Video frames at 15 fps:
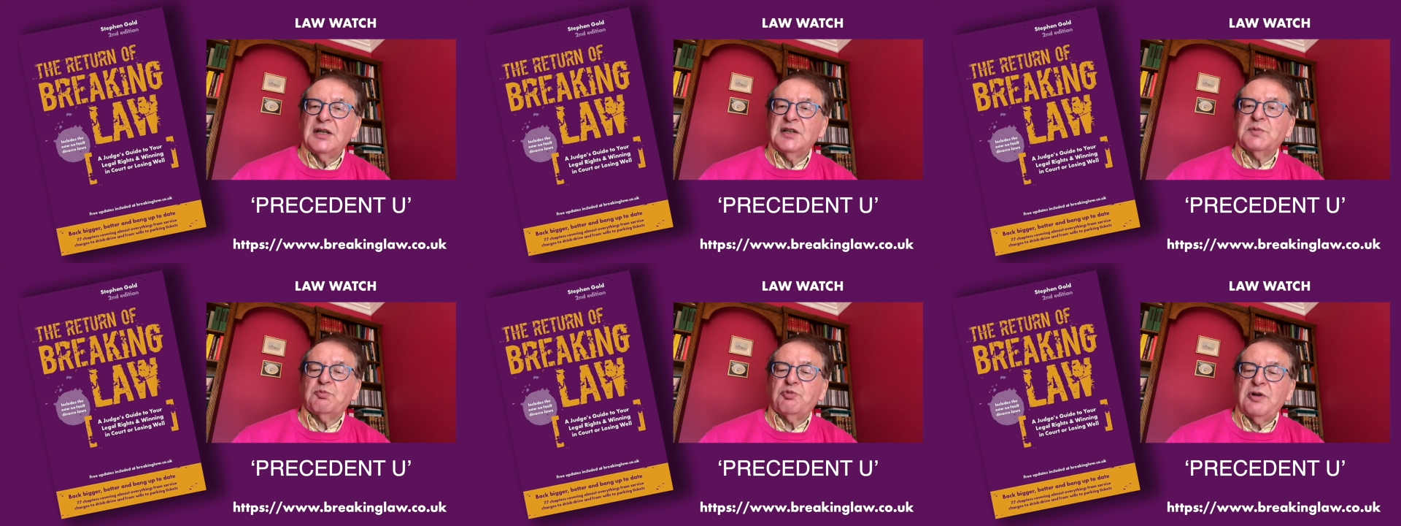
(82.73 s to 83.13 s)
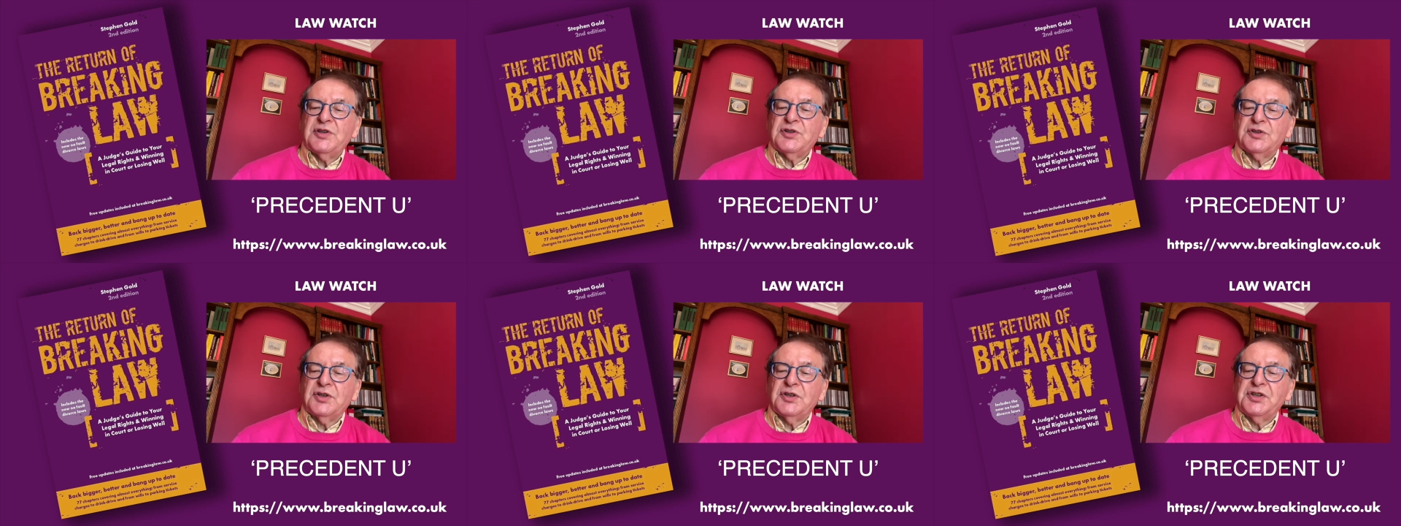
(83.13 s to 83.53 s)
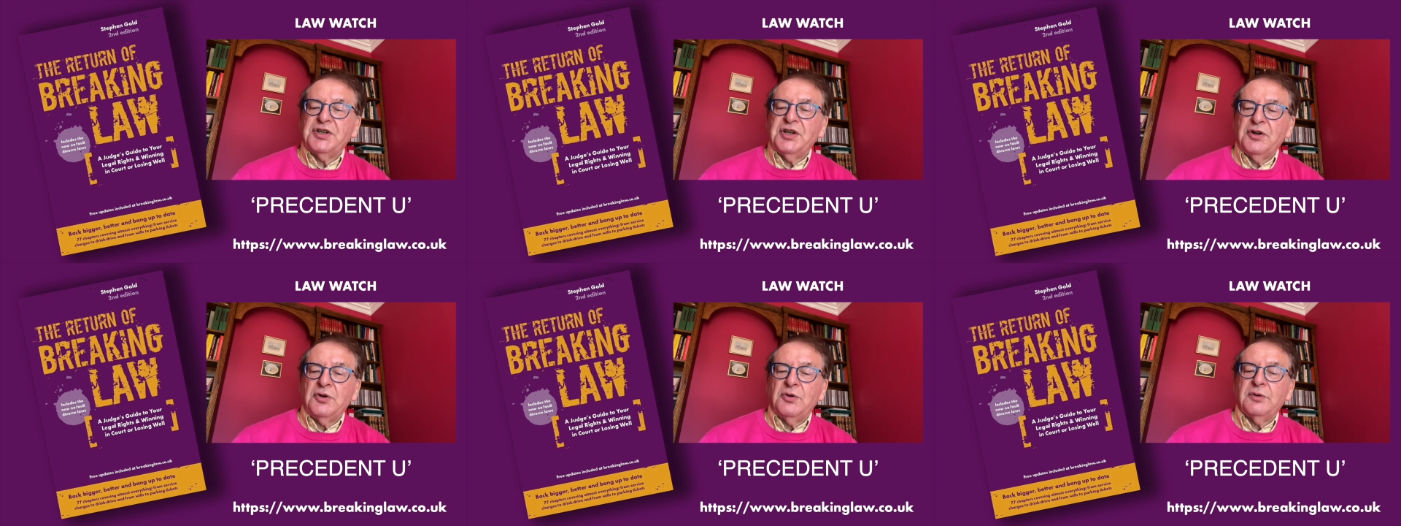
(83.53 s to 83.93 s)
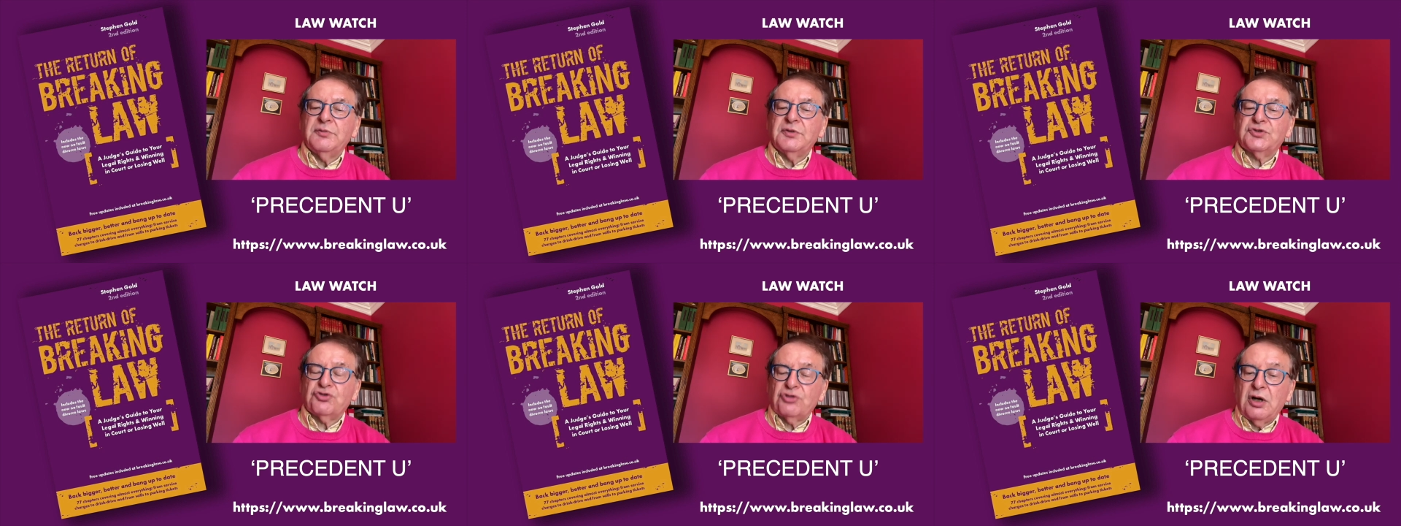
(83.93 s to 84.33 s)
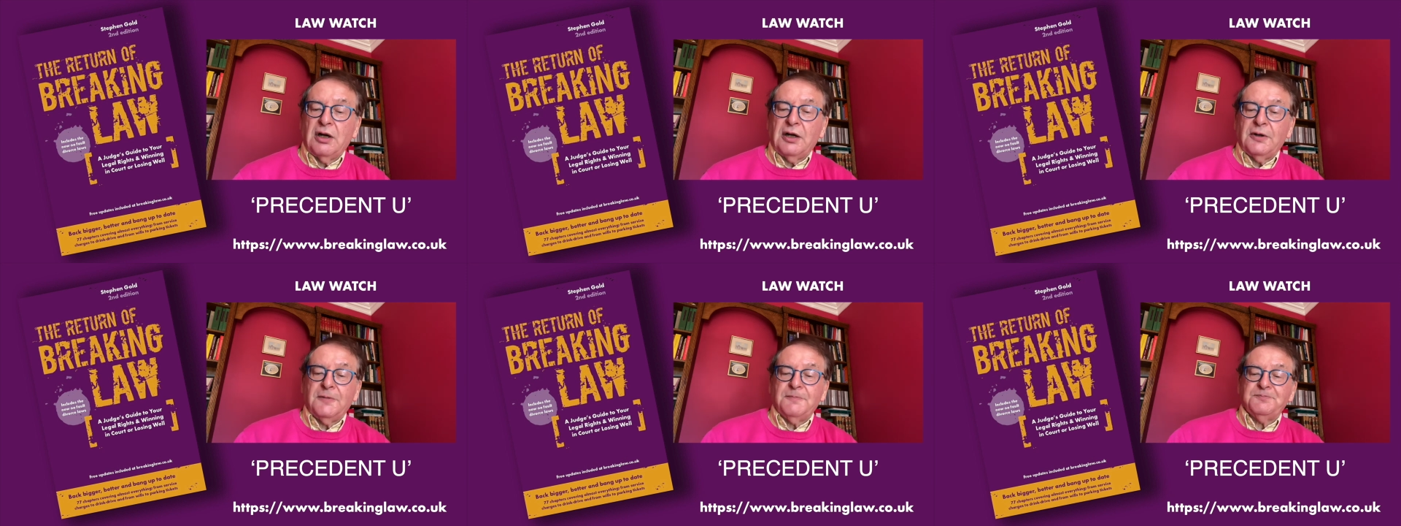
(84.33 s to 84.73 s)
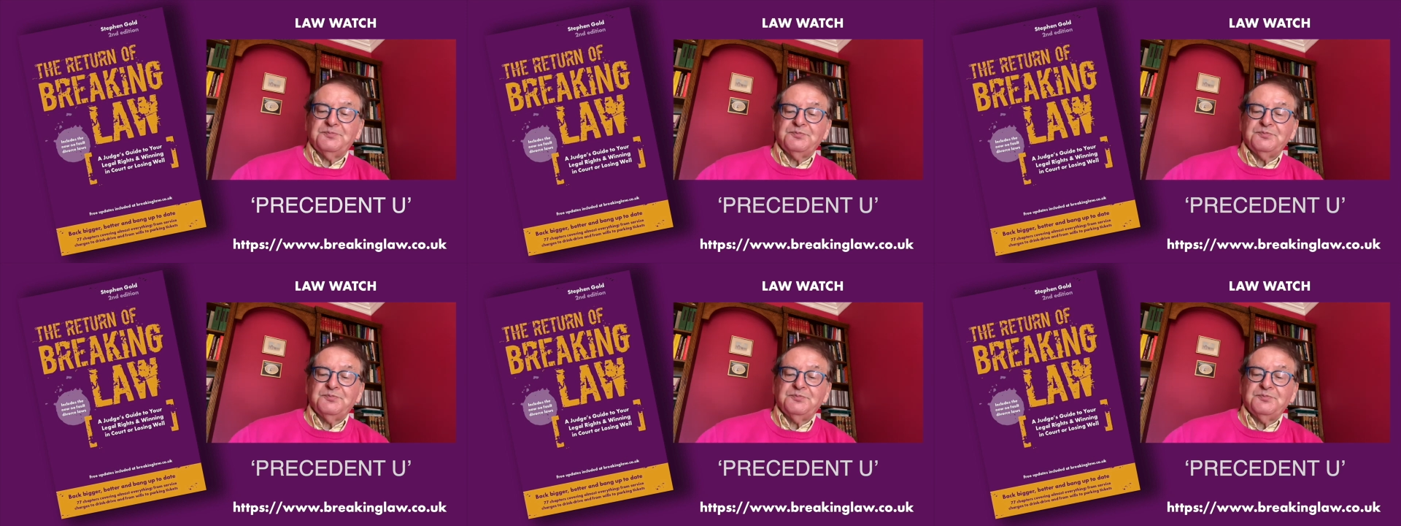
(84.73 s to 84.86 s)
It's precedent U at the trial.